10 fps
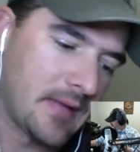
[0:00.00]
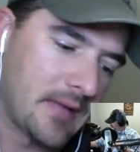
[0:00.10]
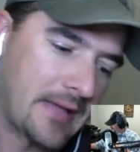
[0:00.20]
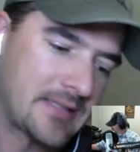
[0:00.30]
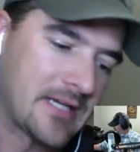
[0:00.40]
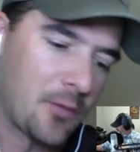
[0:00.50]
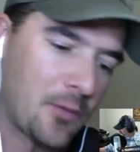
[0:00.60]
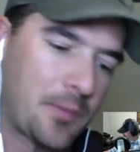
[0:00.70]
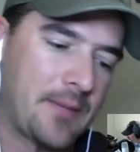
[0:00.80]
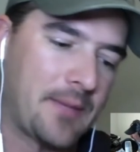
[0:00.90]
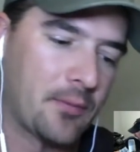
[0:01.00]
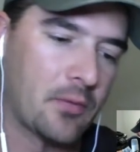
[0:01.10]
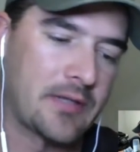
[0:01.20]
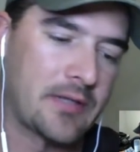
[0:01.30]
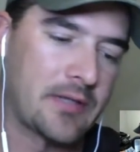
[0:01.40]
I tell people when I
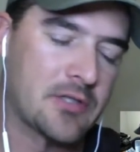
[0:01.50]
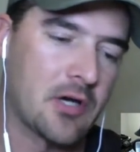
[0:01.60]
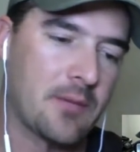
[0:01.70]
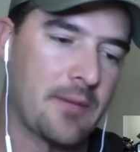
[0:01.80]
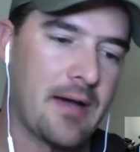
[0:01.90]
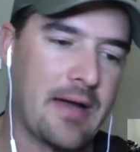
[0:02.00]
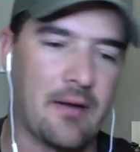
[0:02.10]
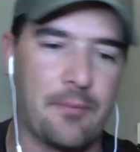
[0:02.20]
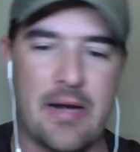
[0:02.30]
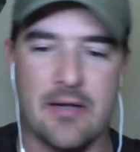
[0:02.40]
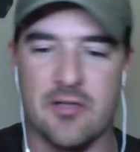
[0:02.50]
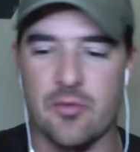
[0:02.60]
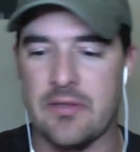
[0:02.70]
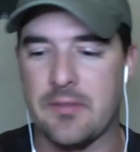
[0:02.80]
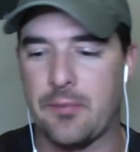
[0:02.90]
talk about how to practice, what to
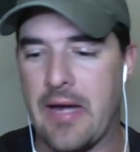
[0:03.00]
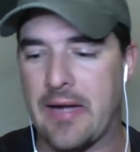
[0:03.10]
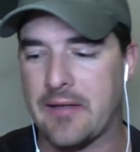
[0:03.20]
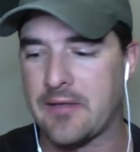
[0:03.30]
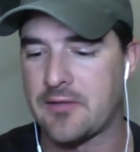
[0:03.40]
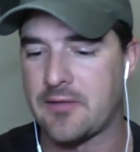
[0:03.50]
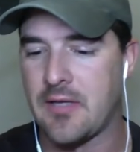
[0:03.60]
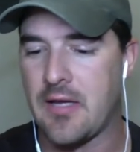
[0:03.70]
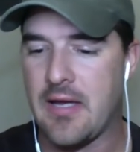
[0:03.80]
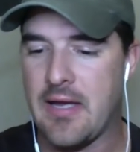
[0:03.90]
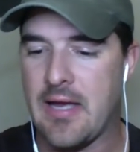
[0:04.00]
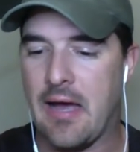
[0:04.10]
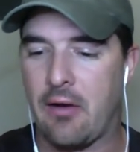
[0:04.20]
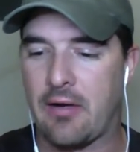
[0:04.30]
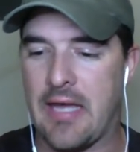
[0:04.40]
practice, how
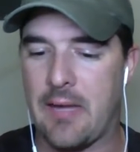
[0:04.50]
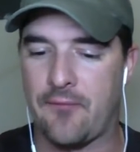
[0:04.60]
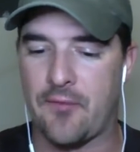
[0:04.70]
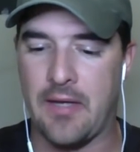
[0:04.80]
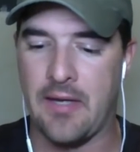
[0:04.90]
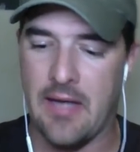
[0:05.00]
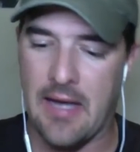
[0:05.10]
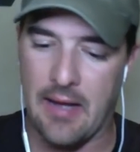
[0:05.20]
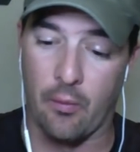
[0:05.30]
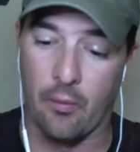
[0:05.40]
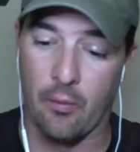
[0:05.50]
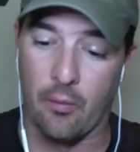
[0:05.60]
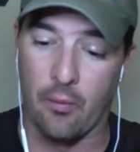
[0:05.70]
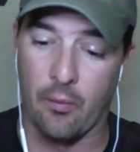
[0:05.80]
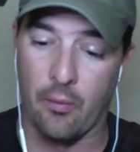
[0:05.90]
it came for me. I, I wanted to be
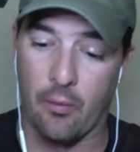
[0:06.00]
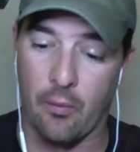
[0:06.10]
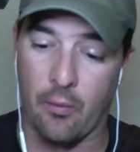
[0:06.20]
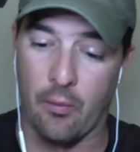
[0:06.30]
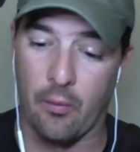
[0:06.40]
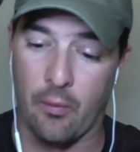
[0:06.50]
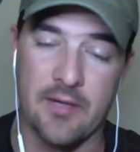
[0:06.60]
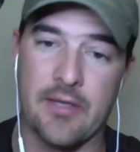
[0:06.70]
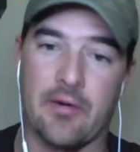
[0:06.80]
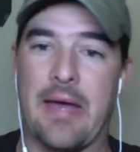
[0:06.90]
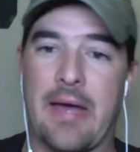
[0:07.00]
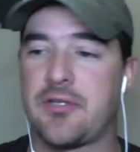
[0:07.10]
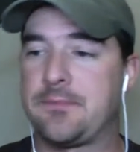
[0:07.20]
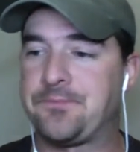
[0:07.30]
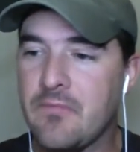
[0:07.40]
a good master from
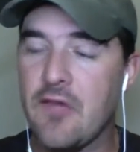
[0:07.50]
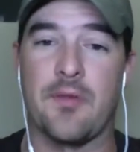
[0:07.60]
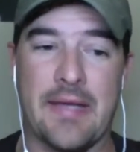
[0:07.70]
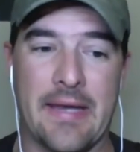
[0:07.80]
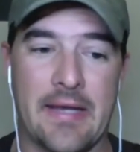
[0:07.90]
the beginning.